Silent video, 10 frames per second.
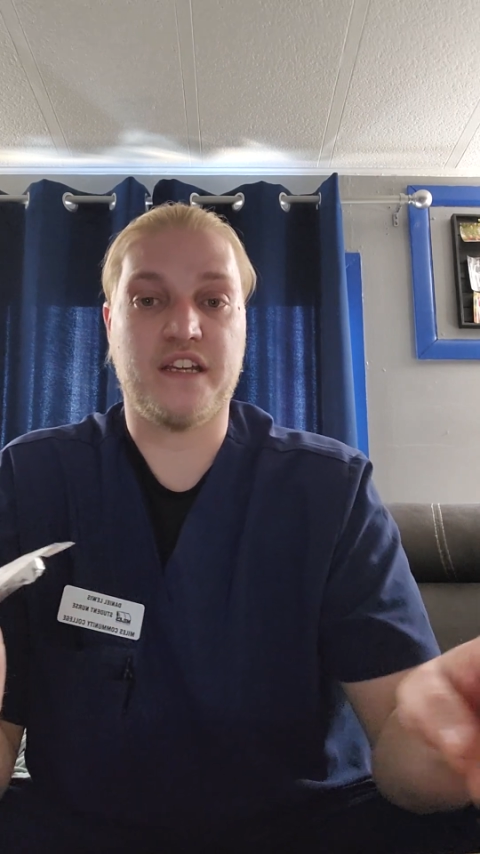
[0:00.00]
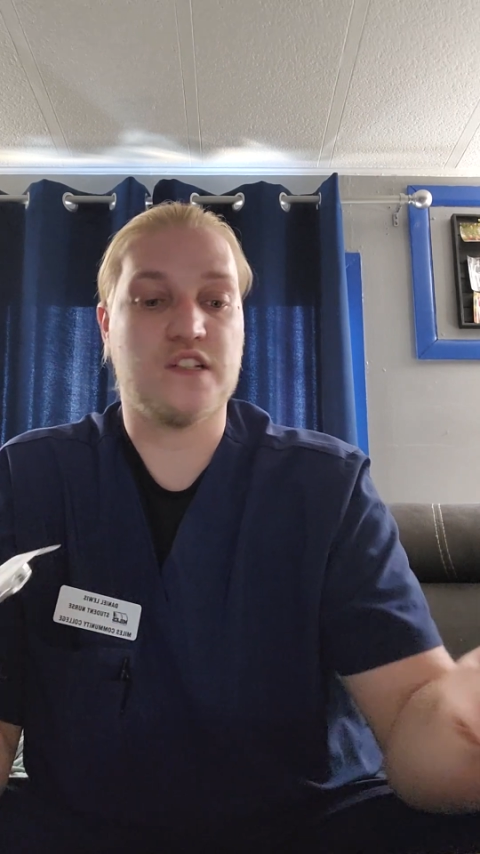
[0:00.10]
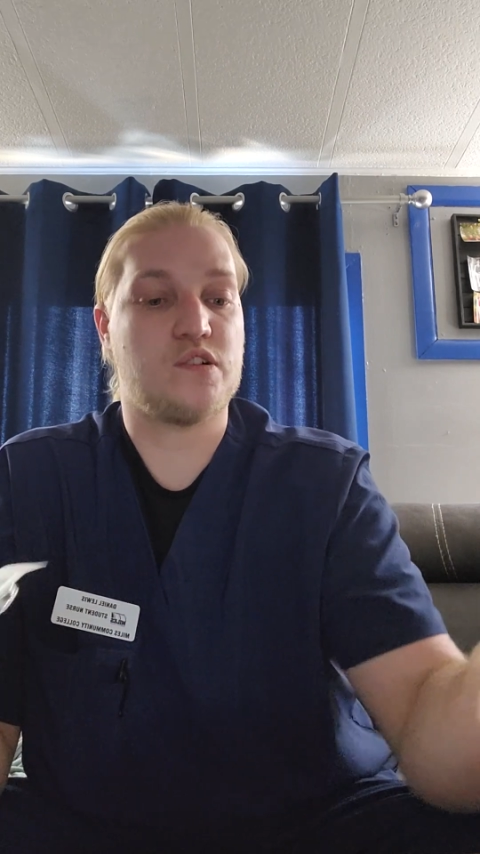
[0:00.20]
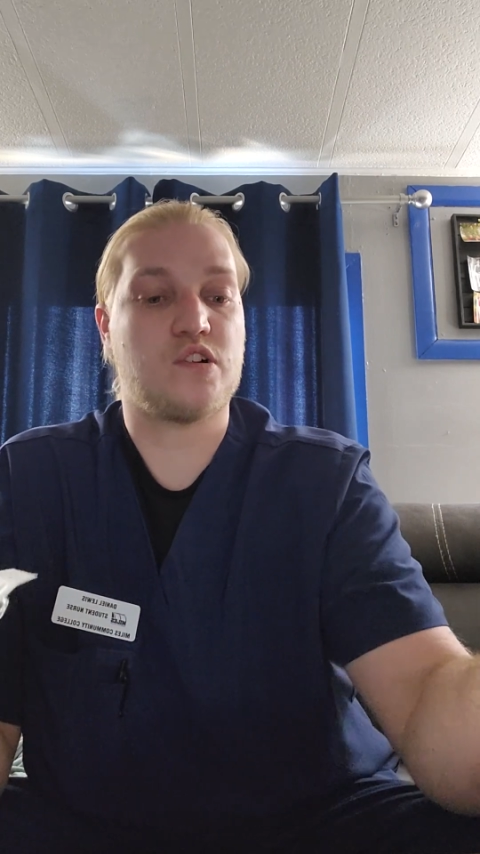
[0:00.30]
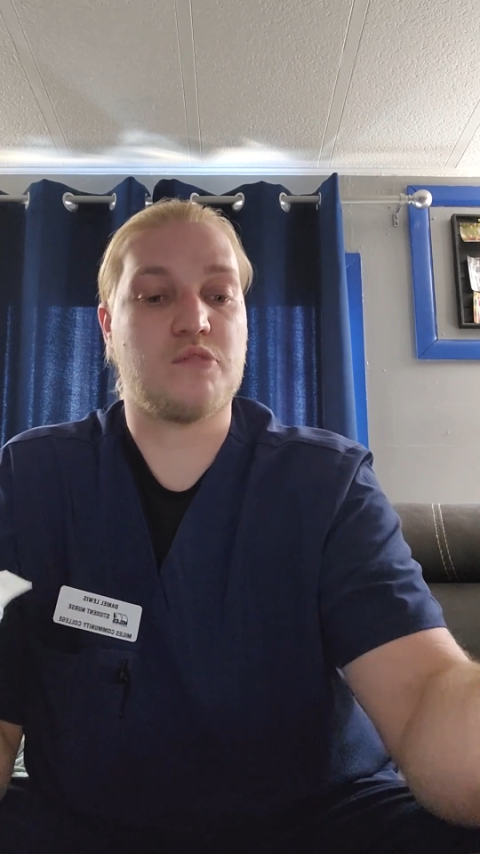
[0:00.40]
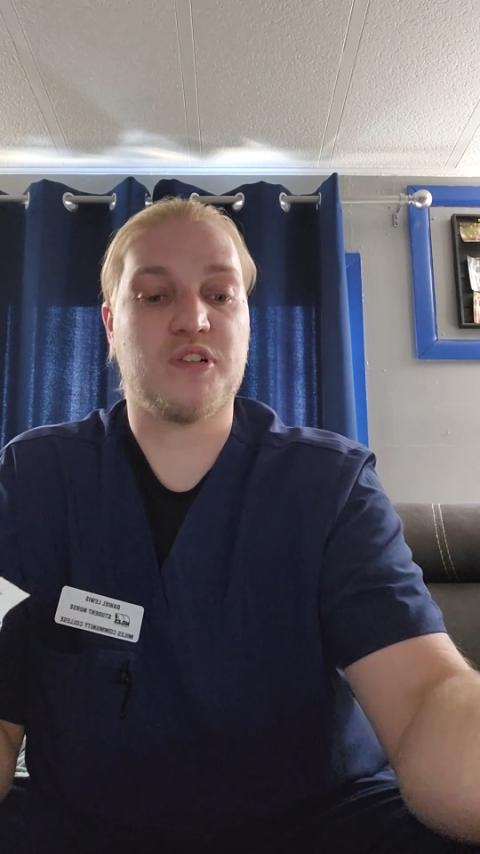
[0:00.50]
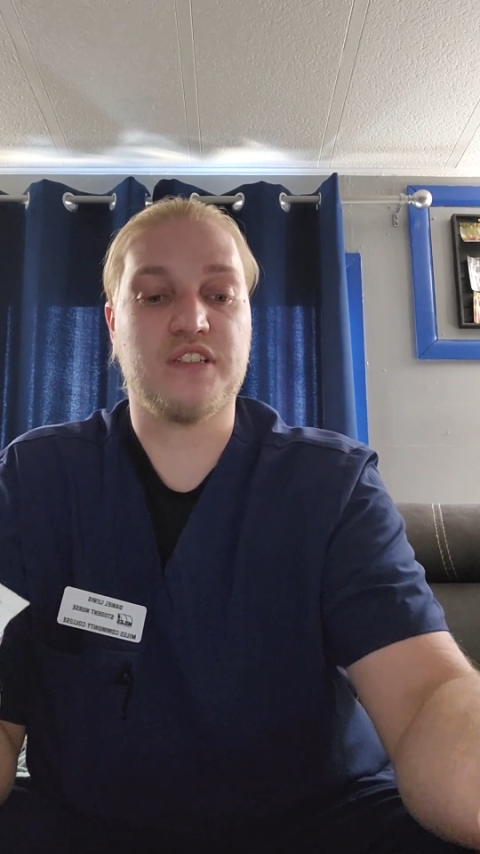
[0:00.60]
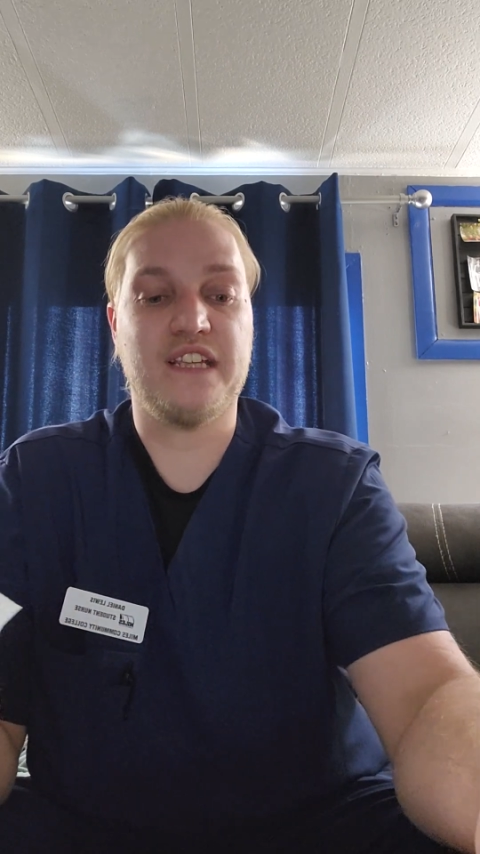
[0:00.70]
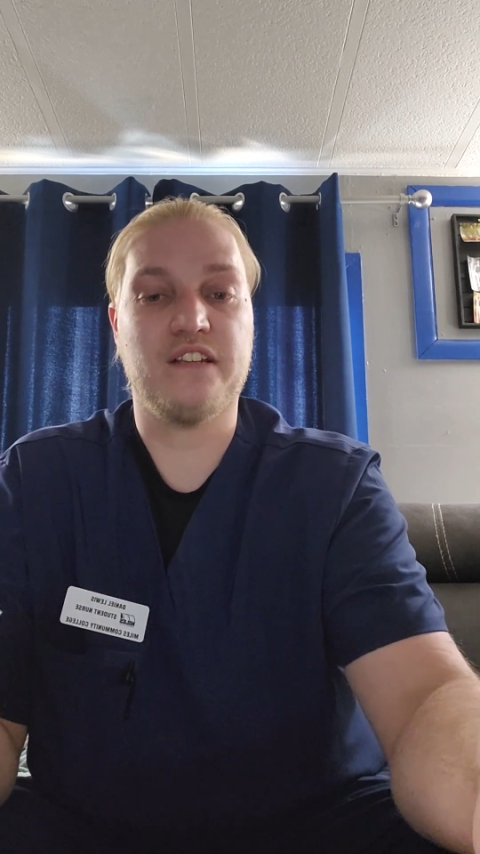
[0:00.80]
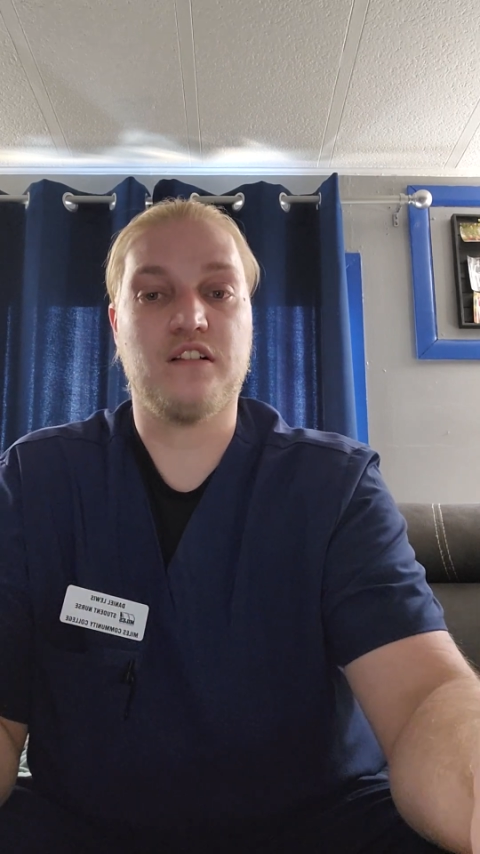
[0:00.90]
intradermal
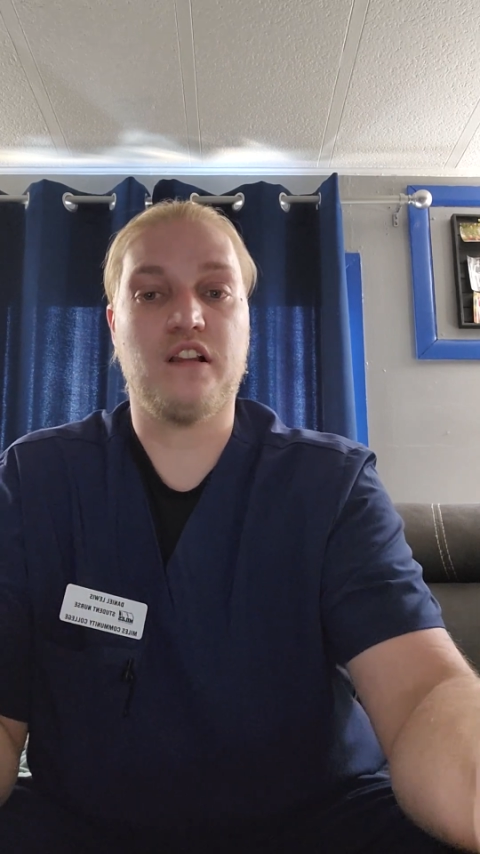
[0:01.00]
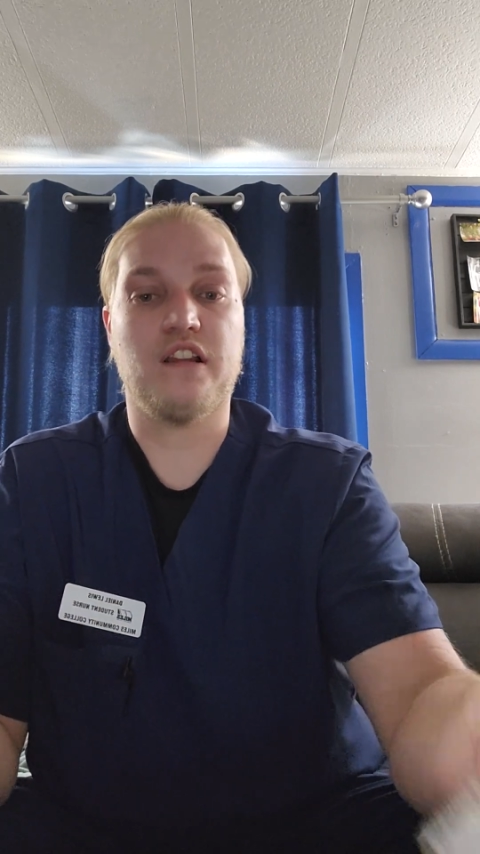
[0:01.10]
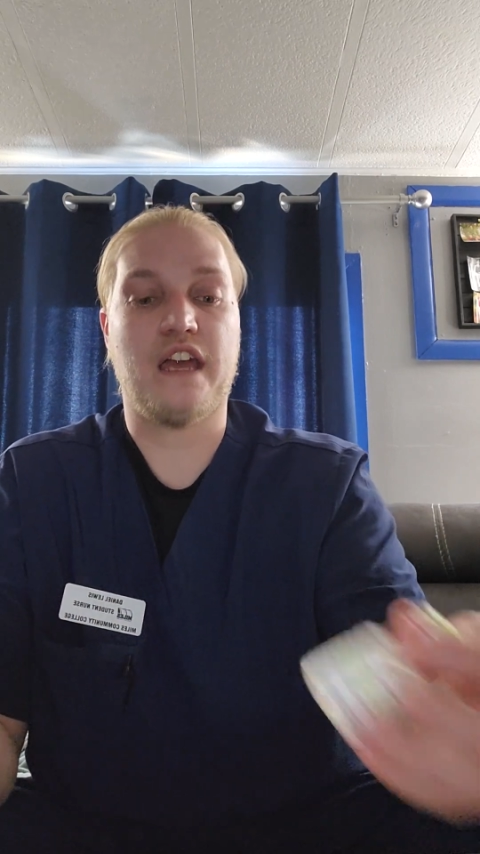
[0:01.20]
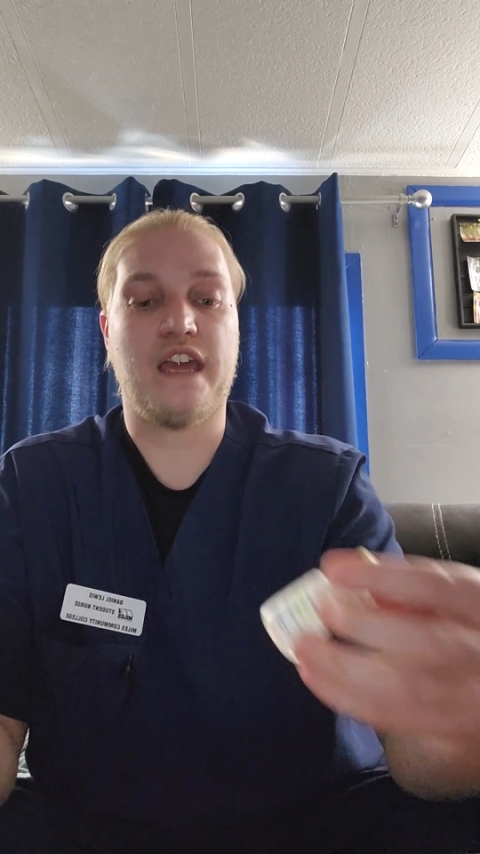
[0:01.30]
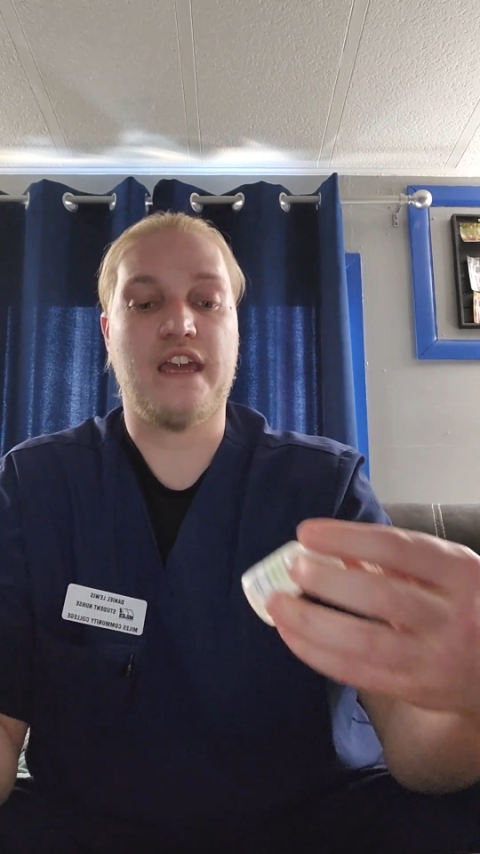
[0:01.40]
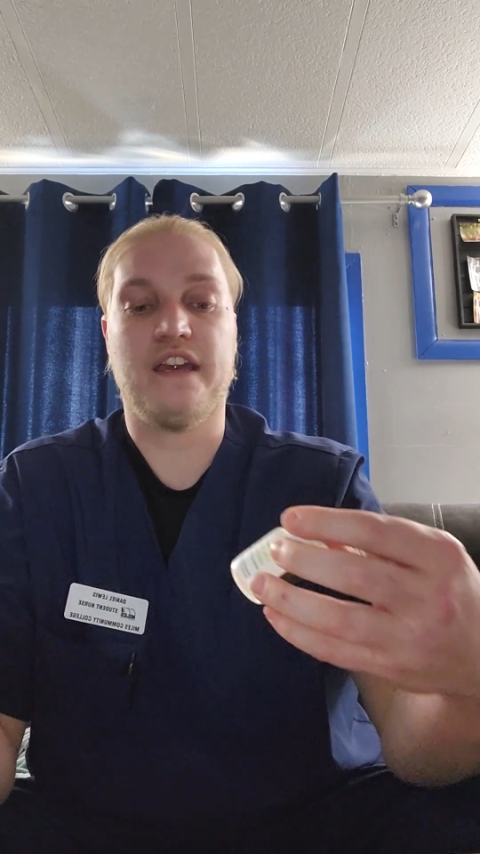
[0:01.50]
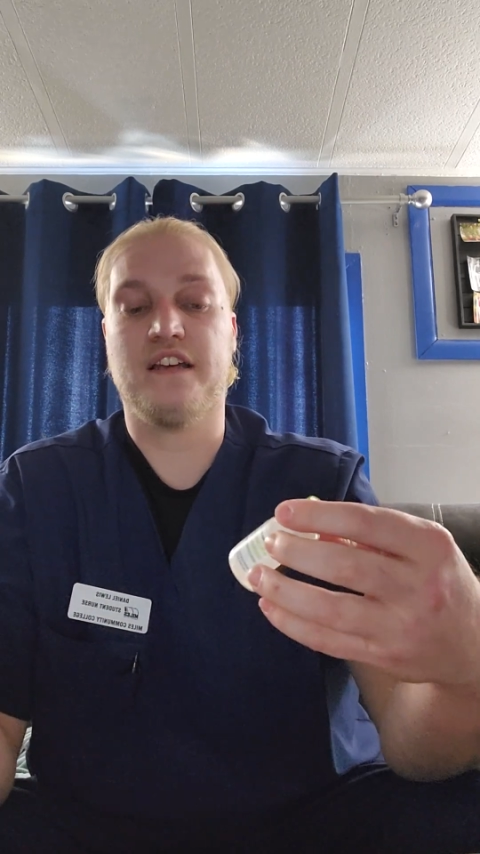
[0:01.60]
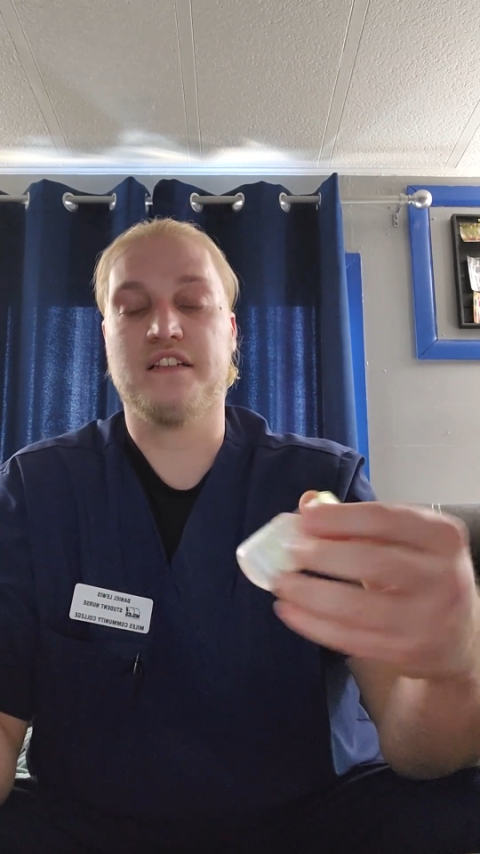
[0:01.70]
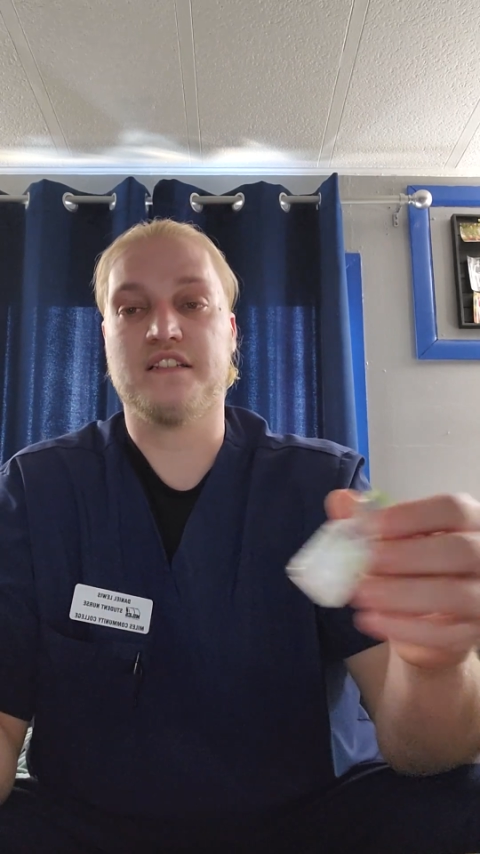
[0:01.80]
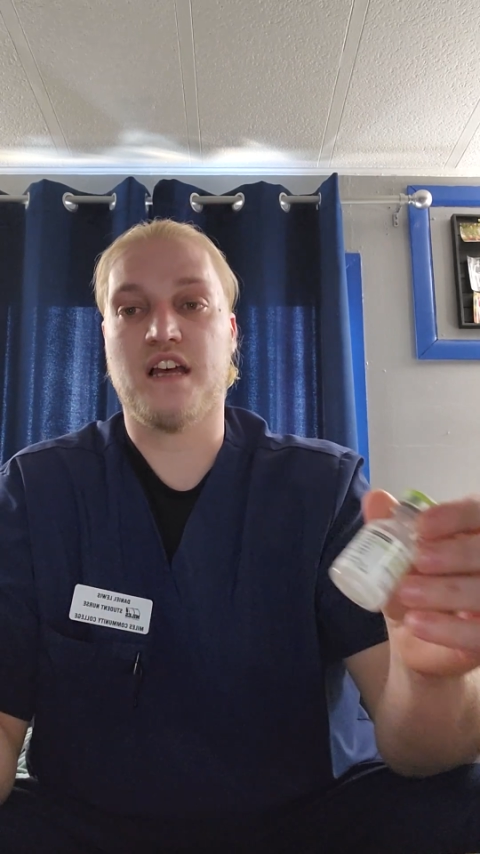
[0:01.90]
needle,
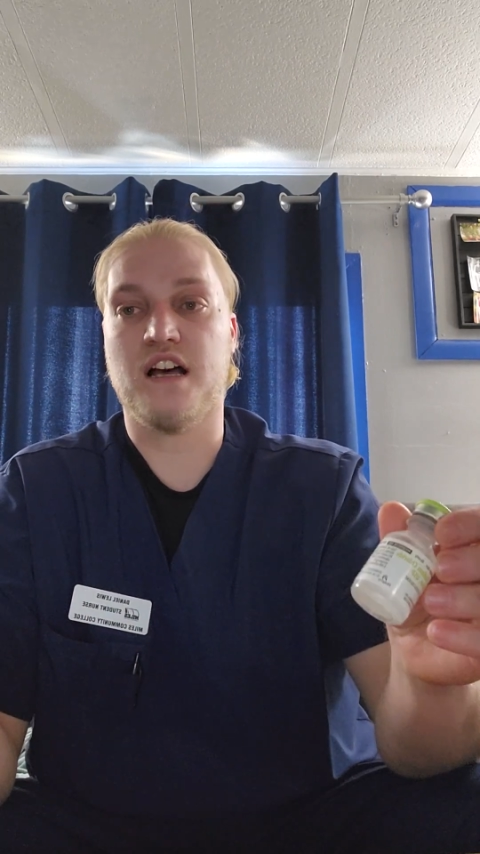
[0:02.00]
and